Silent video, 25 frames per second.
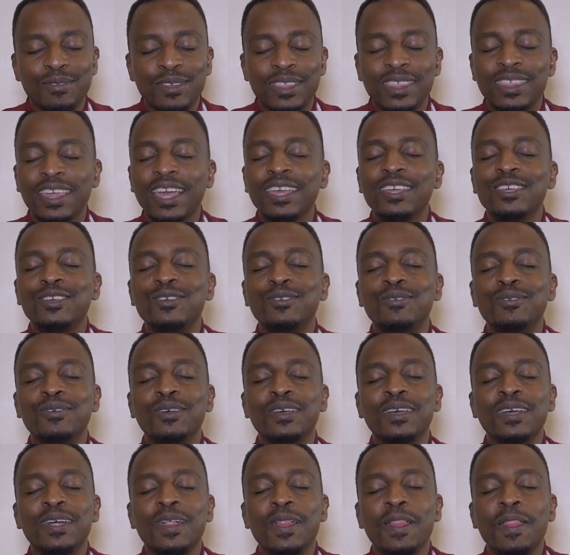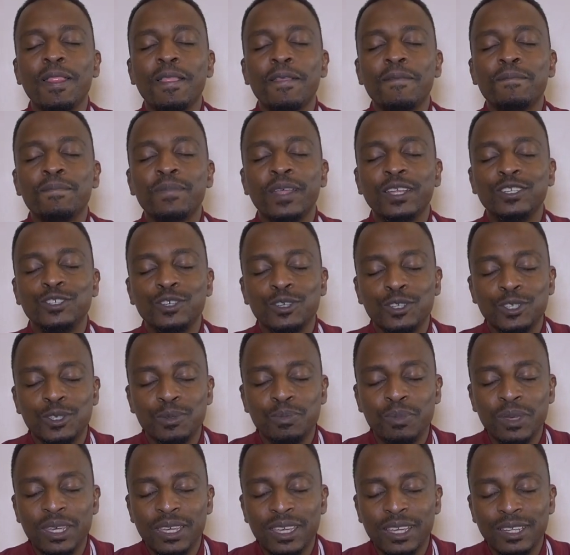We thank you that you're
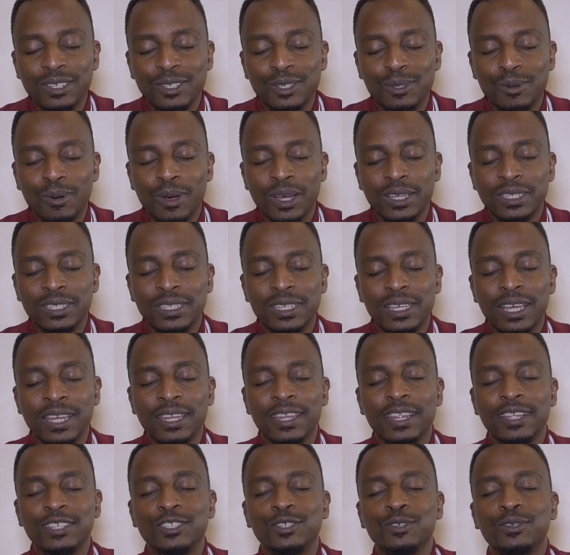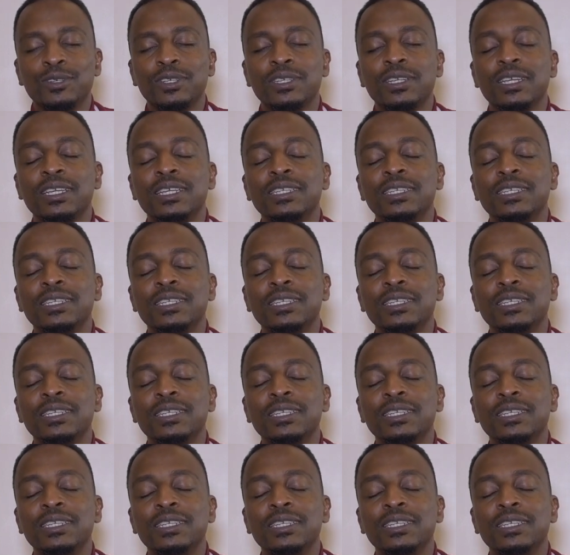speaking to us and that you're